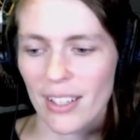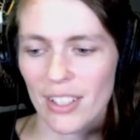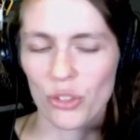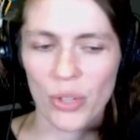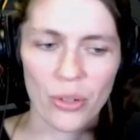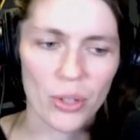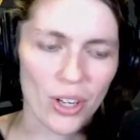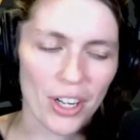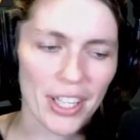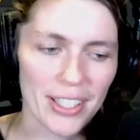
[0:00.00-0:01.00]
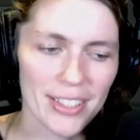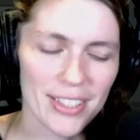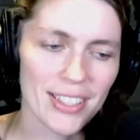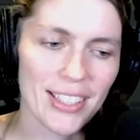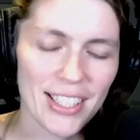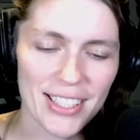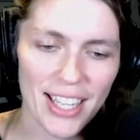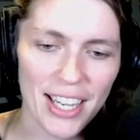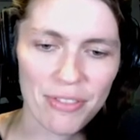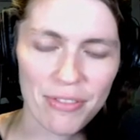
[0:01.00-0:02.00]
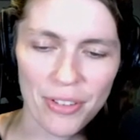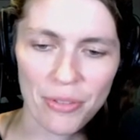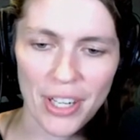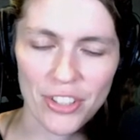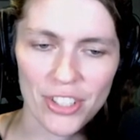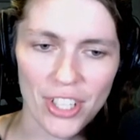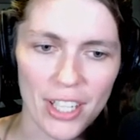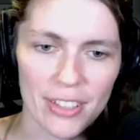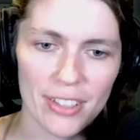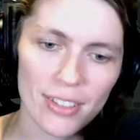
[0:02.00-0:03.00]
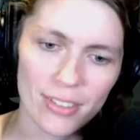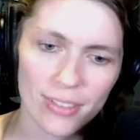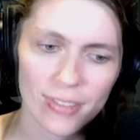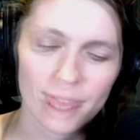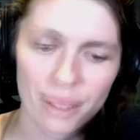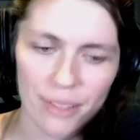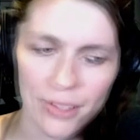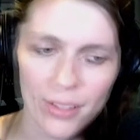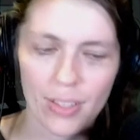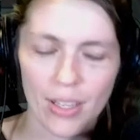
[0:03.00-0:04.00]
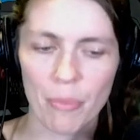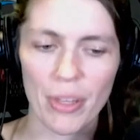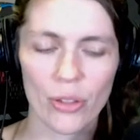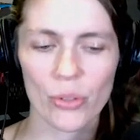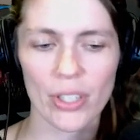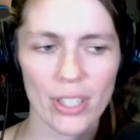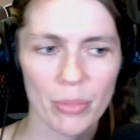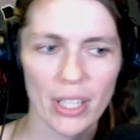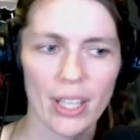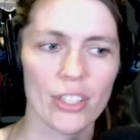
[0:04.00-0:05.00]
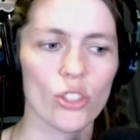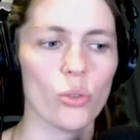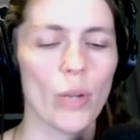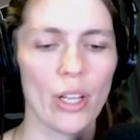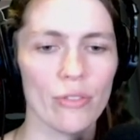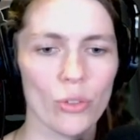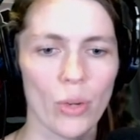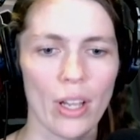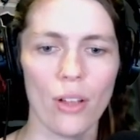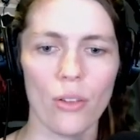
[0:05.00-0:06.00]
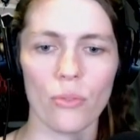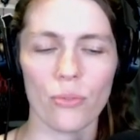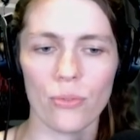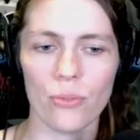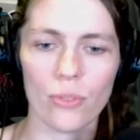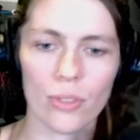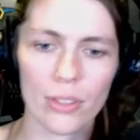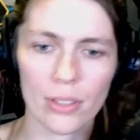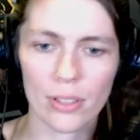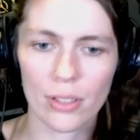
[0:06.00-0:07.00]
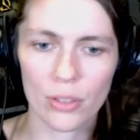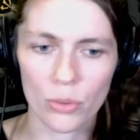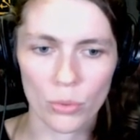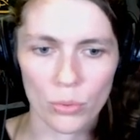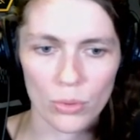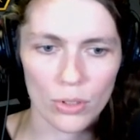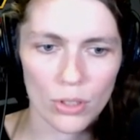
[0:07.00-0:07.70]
Dreadhorde Arcanist. He died for the righteous cause. I mean, those are gonna be like 12-12. Ooh.